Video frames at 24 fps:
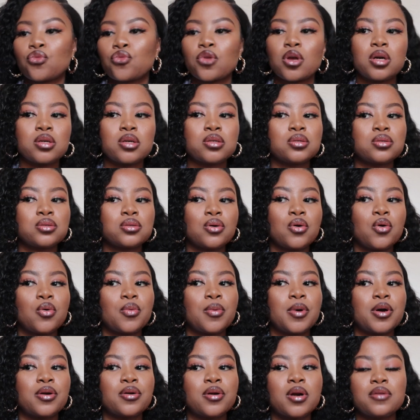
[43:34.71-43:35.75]
I just hope
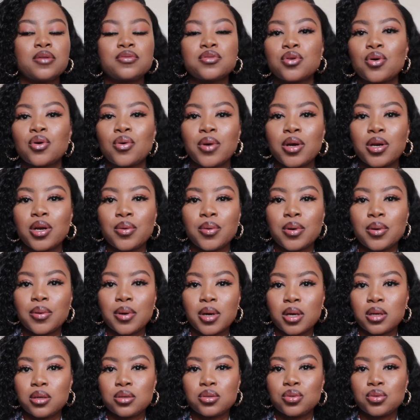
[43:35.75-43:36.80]
I don't have to go anywhere where I
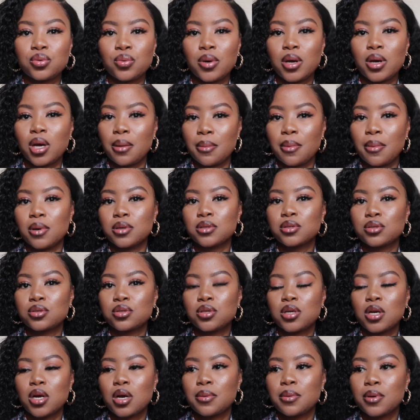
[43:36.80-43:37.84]
need to wear a mask
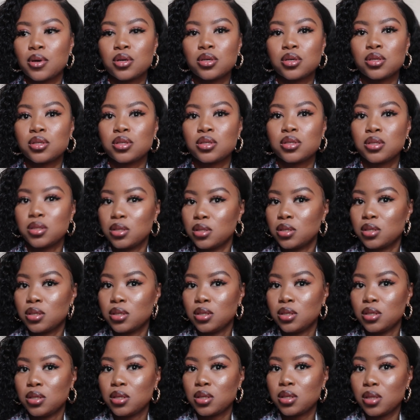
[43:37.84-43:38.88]
today, because
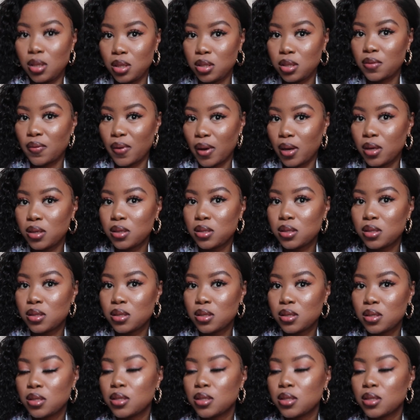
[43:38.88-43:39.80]
this face.